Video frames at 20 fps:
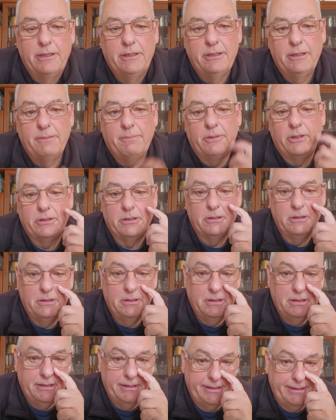The
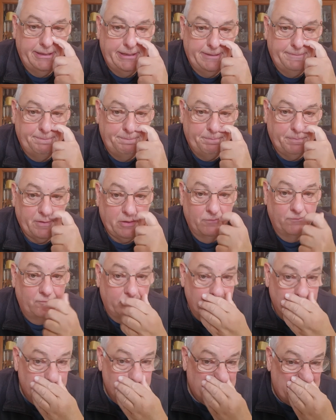model,
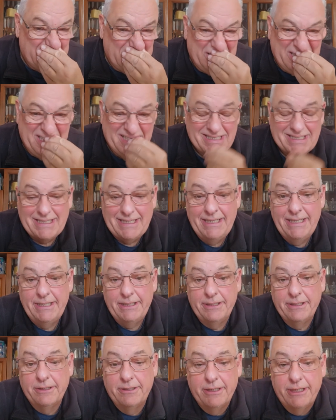unfortunately, as it
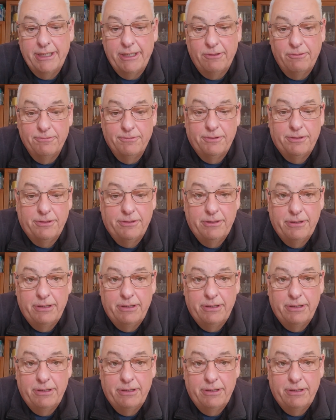hit the ground,